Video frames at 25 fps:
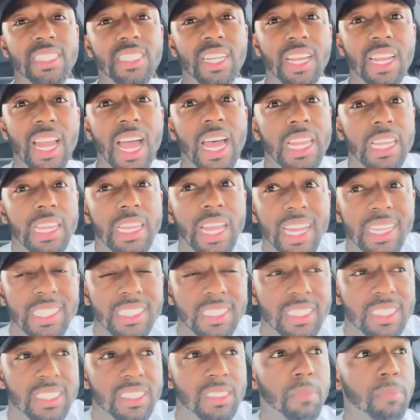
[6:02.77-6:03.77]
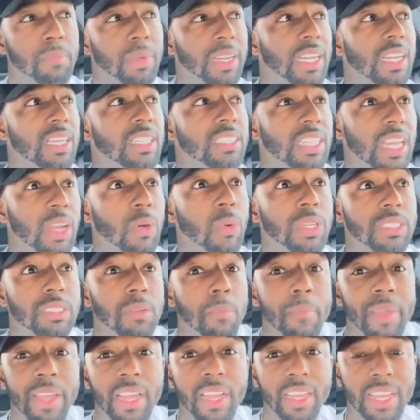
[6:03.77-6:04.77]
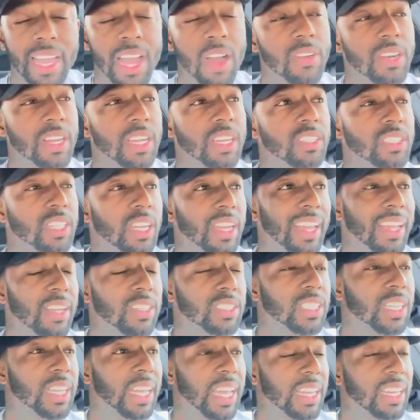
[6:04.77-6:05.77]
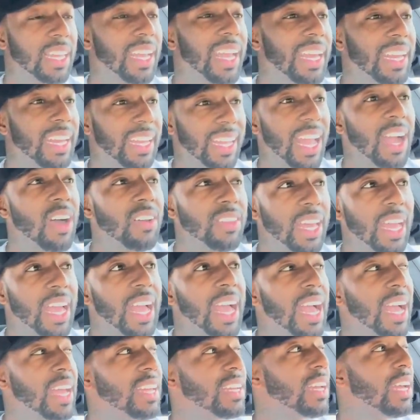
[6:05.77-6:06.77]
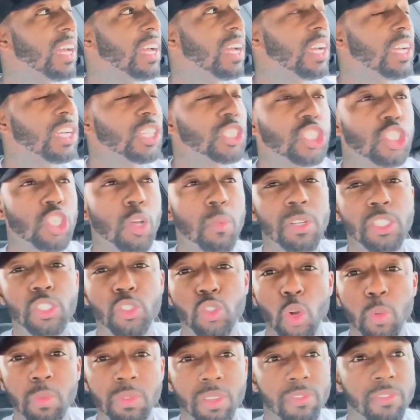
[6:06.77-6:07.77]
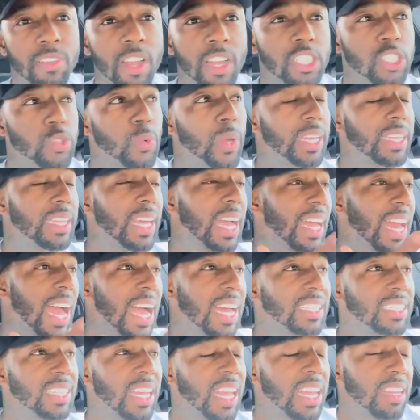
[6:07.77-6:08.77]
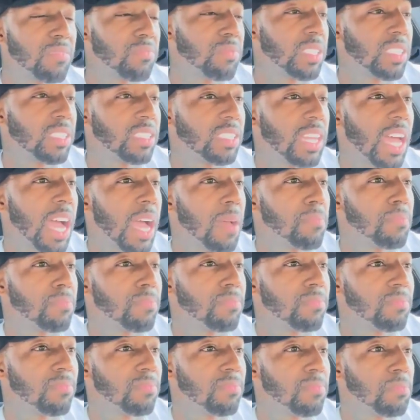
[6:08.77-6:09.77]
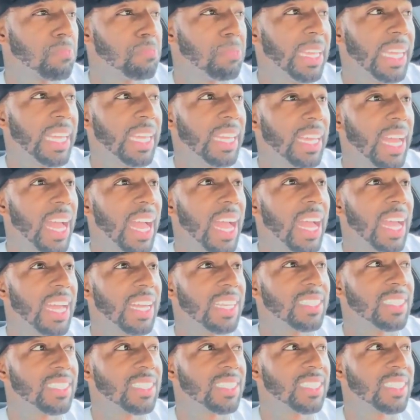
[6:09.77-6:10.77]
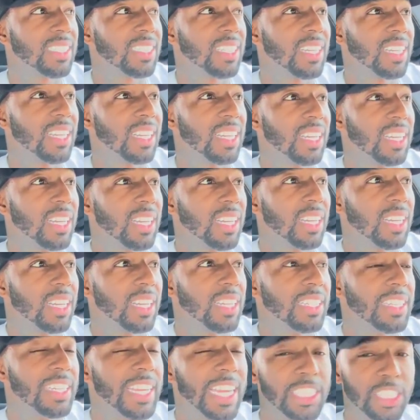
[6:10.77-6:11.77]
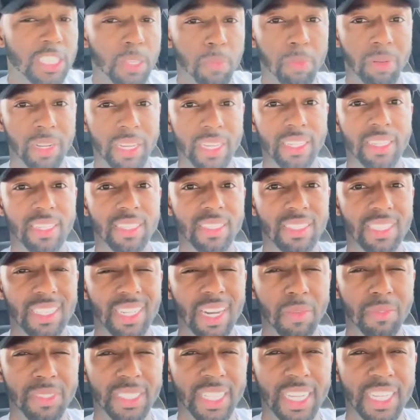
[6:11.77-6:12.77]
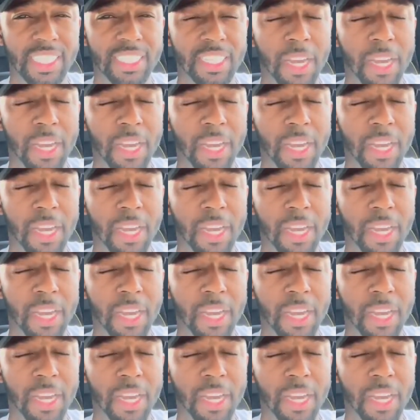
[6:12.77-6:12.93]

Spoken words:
a lot less because it was a big account. It was like an account that had so much room to fluctuate that I just like to stop being as disciplined. You know what I'm